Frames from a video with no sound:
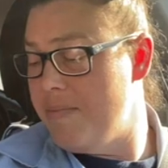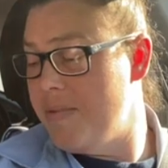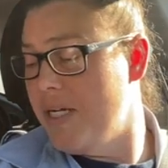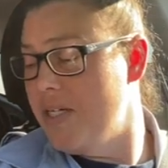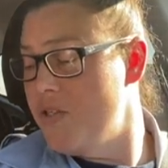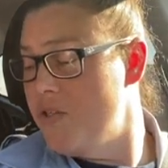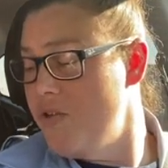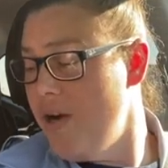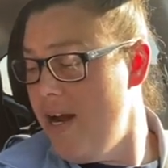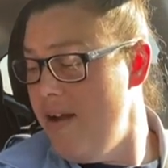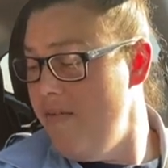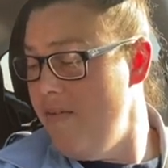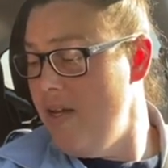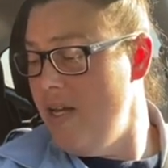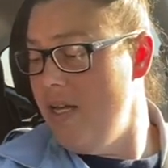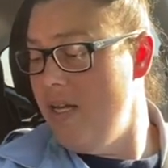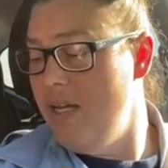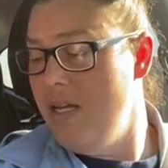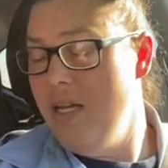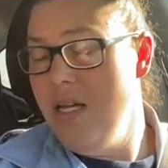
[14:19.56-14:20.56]
not
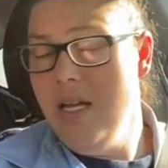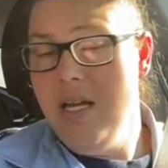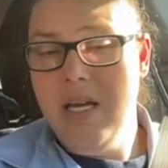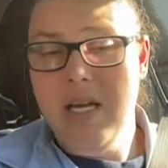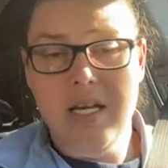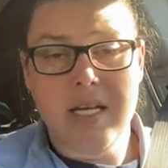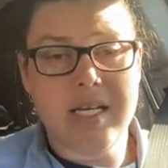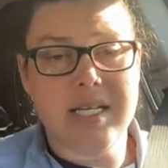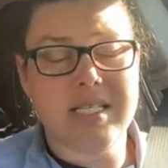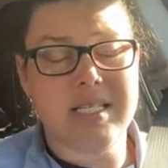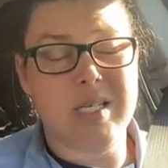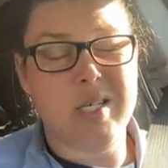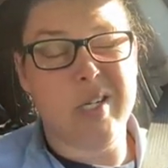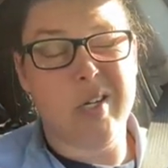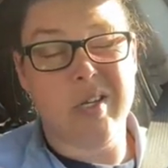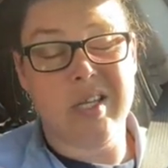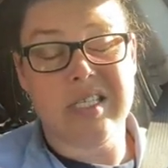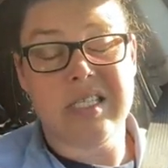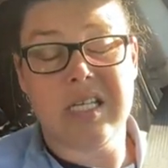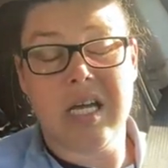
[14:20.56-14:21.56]
driving, because you
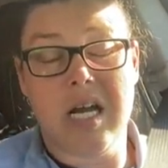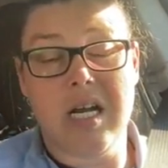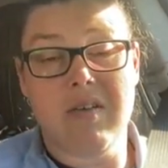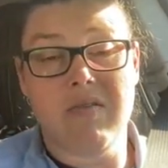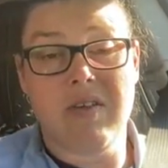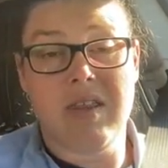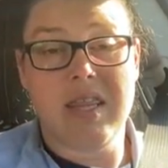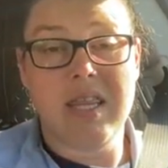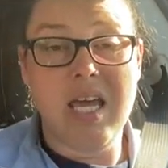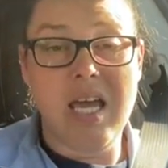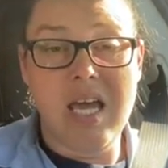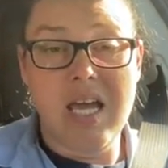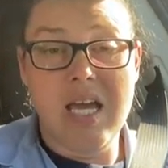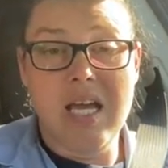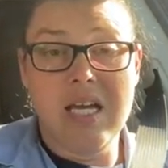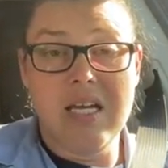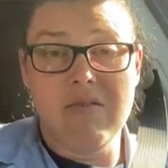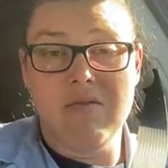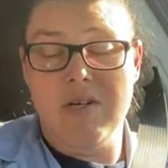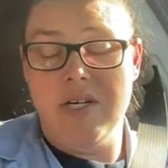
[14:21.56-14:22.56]
know, that's kind of a
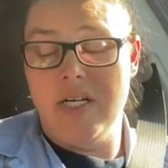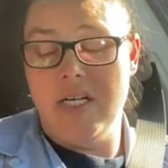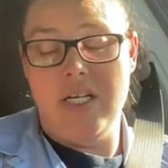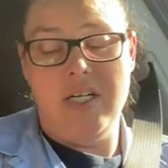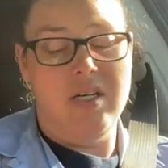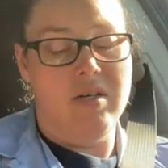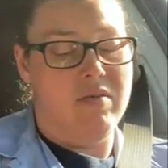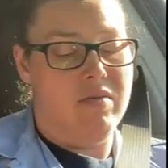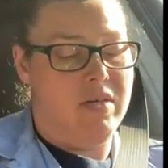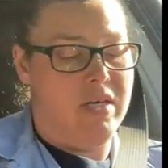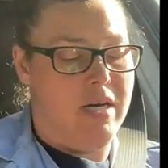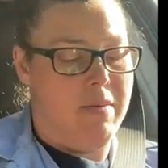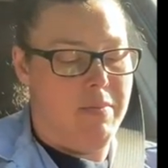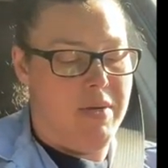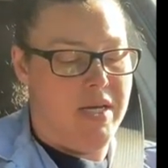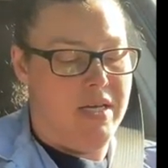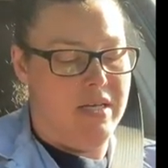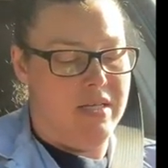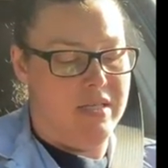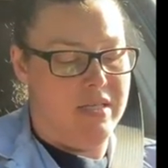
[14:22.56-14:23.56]
thing where you don't want to
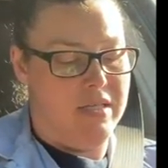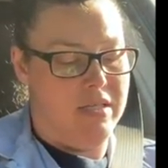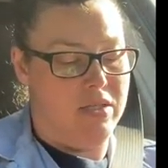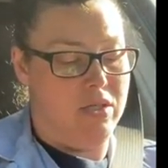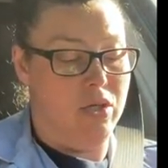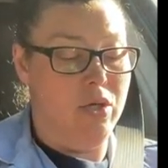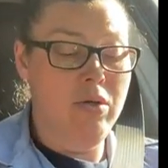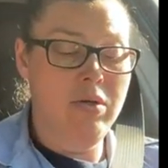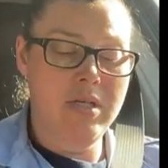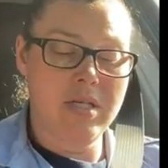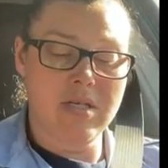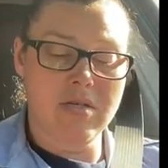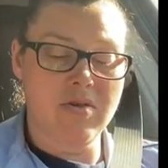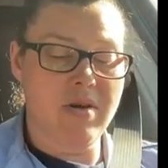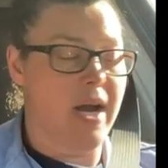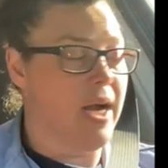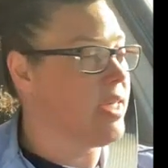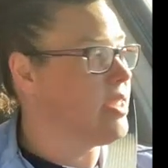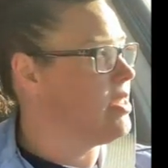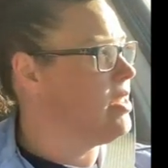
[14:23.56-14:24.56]
be too
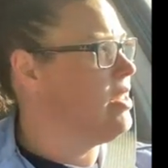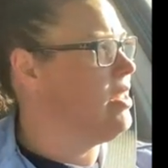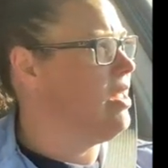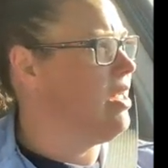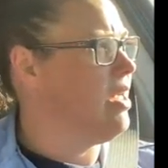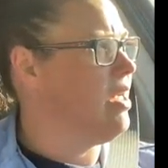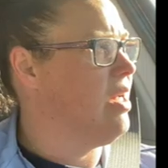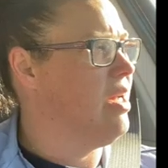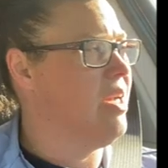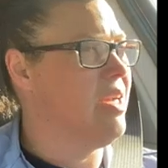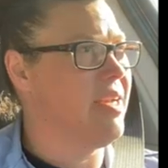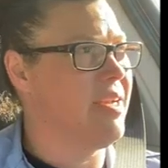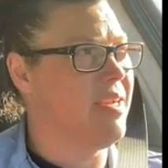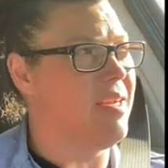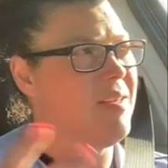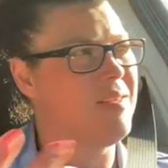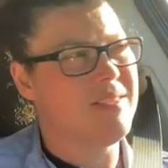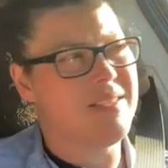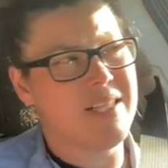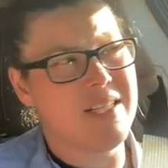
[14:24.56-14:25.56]
distracted, and
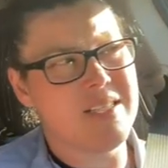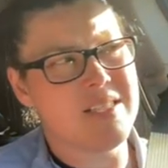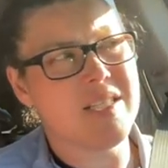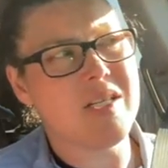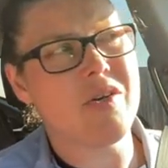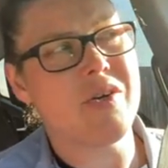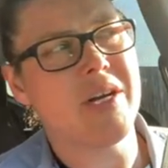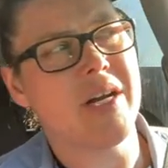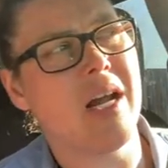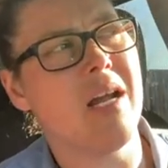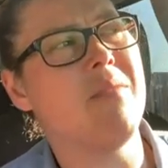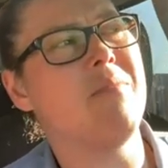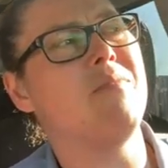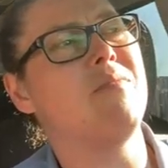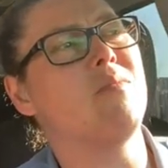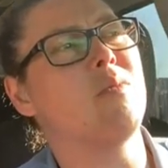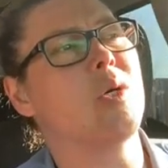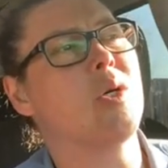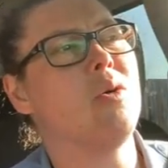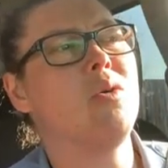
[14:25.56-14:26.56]
considering
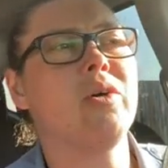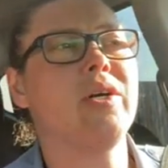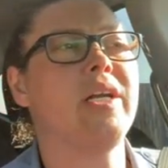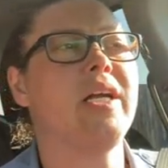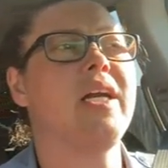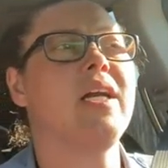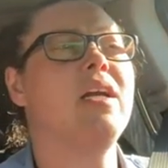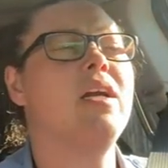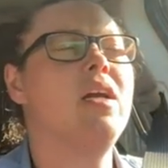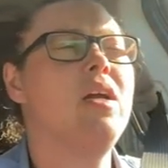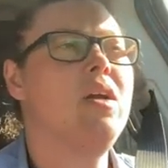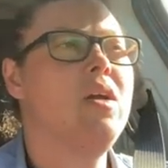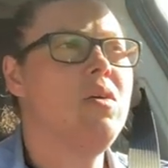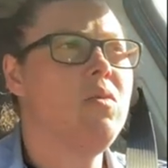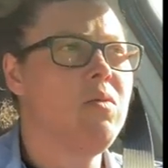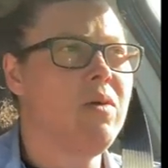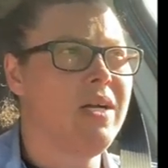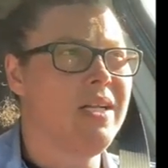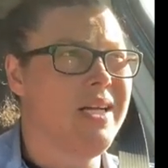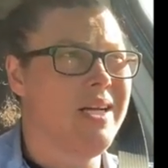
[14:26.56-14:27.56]
I'm recording
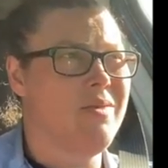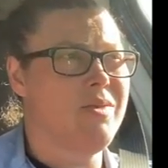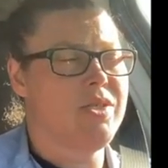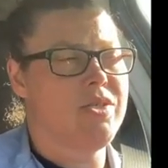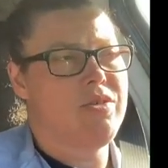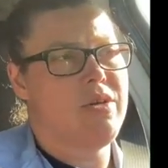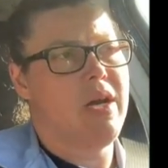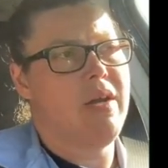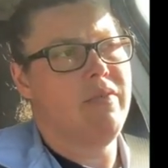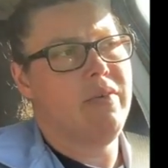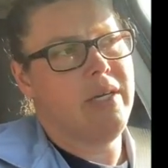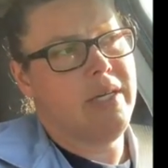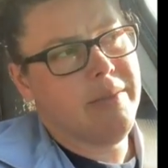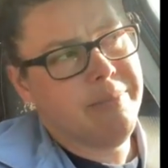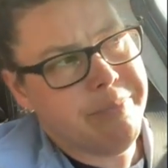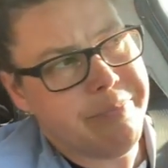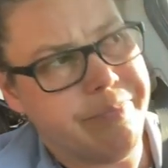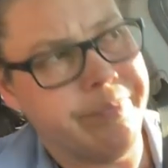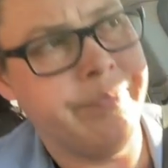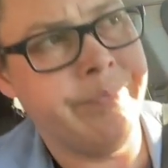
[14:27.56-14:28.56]
while I was
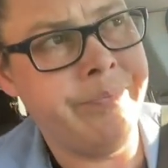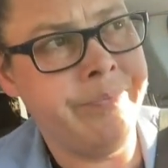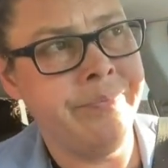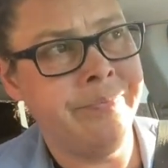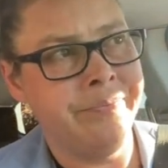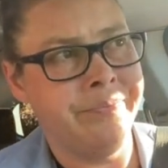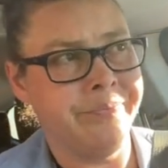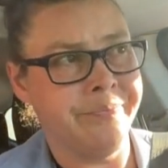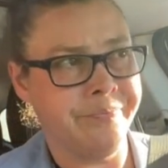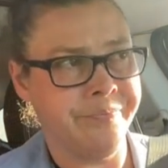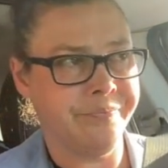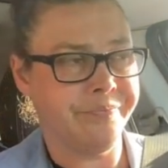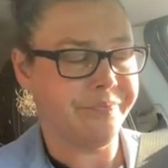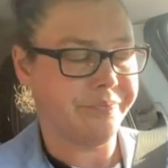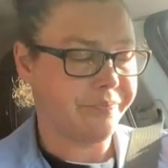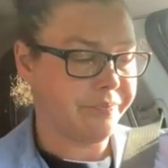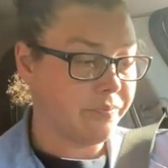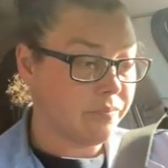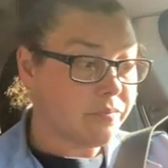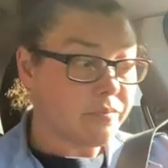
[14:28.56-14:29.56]
driving,
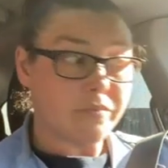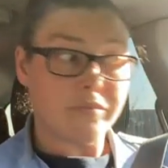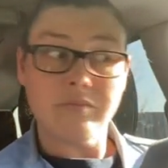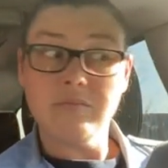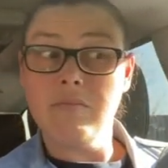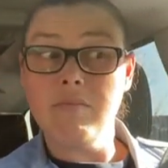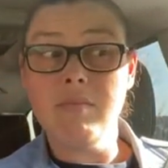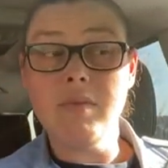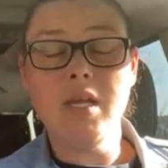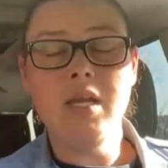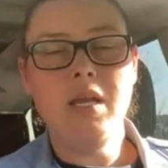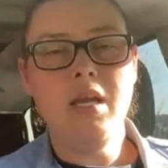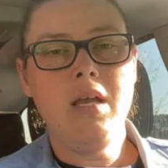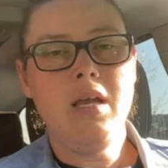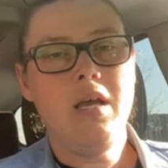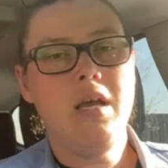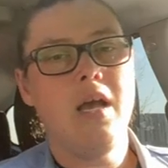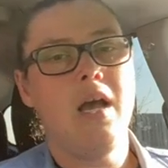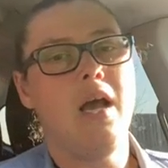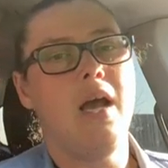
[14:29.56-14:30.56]

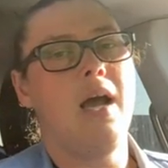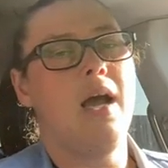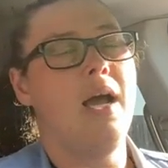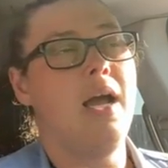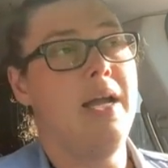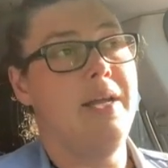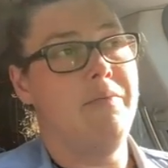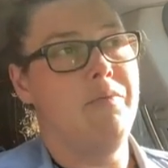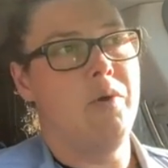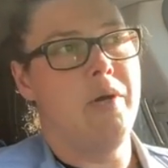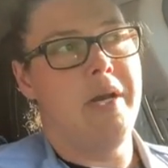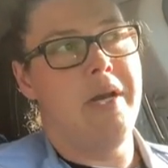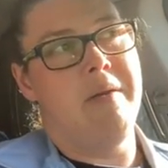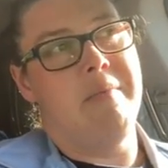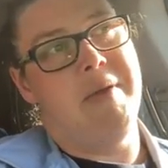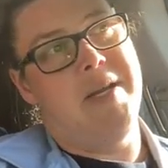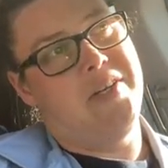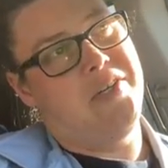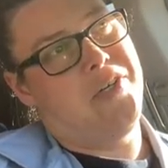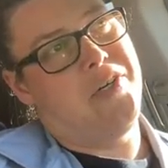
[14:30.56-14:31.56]
I wanted
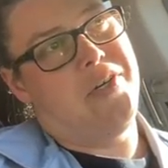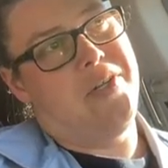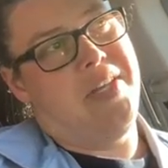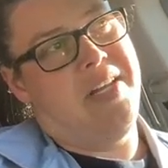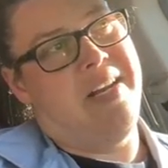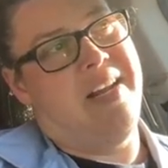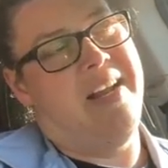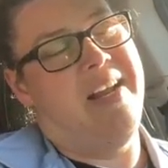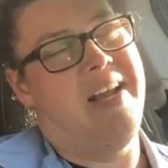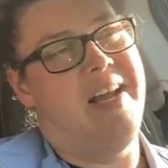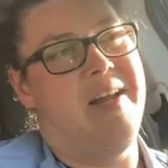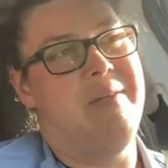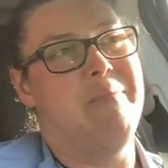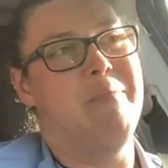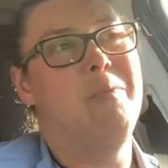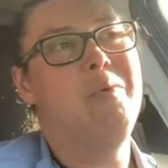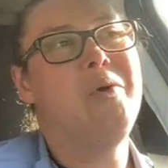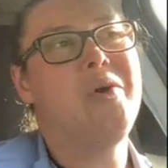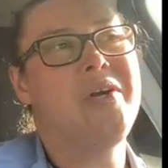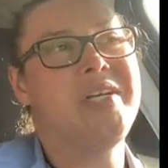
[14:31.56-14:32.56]
to make sure that I had
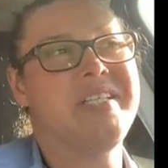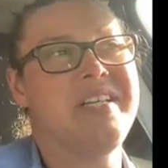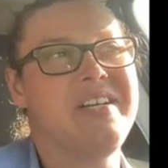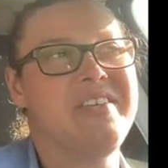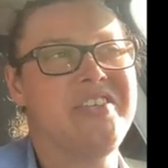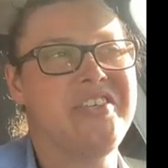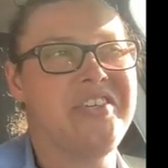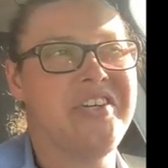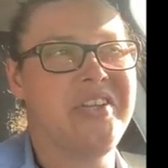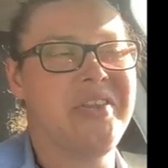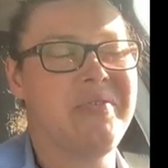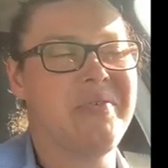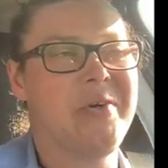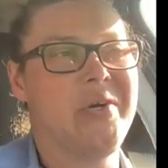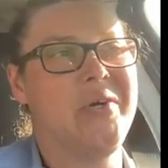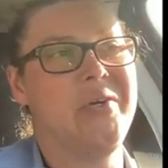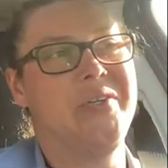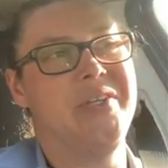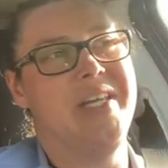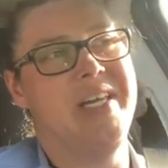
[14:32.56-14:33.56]
more attention on the
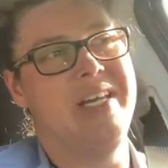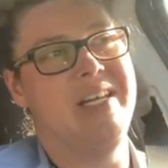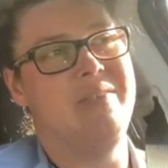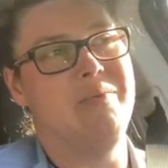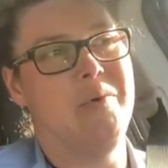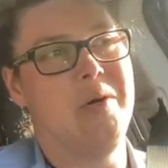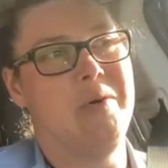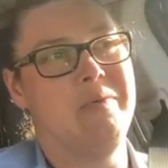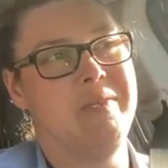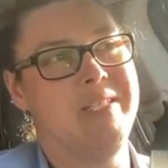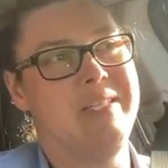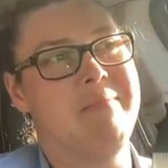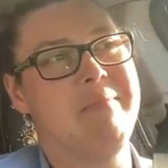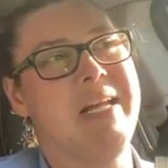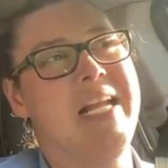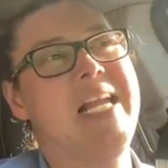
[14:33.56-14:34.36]
road than what was in my